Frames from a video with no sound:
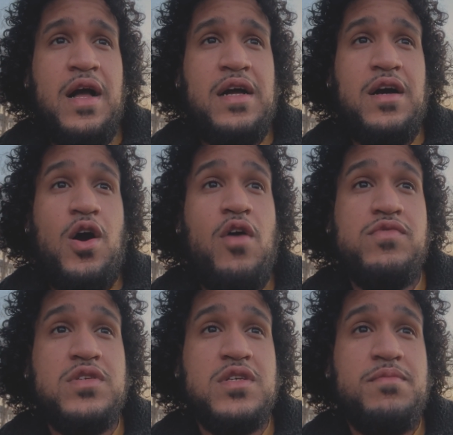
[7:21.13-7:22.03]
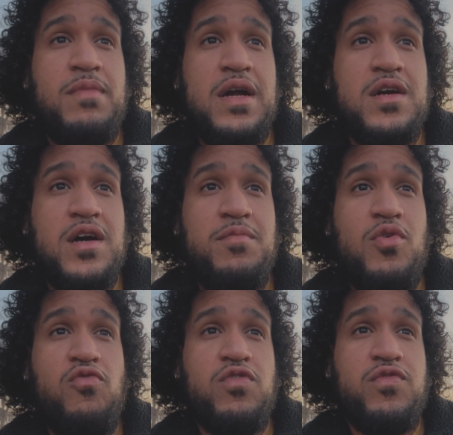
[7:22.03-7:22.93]
obviously my cup
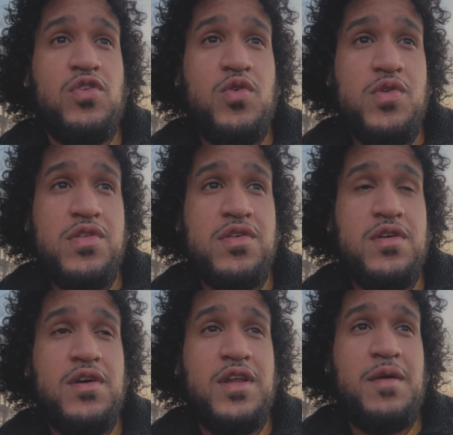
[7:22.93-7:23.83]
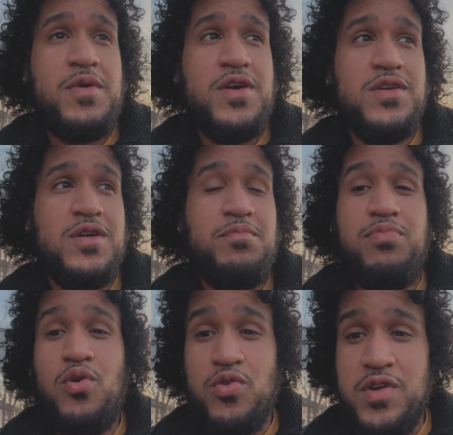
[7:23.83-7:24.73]
overfloweth, and I'm here to
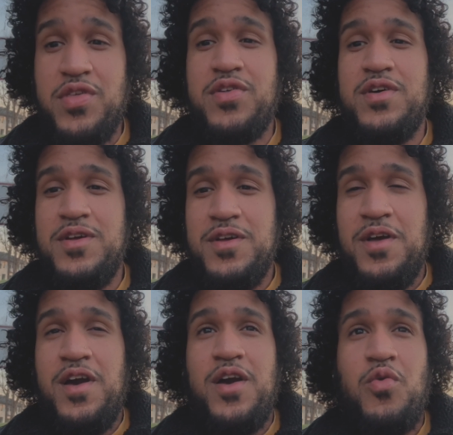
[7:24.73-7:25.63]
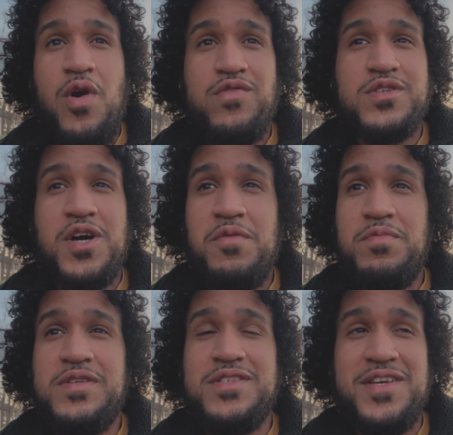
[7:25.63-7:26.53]
poureth, and whoever's cup
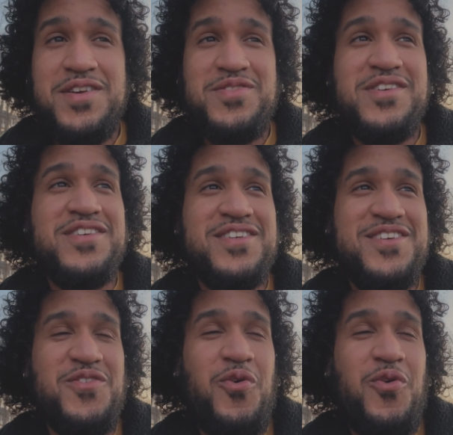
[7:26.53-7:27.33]
needs to hear this or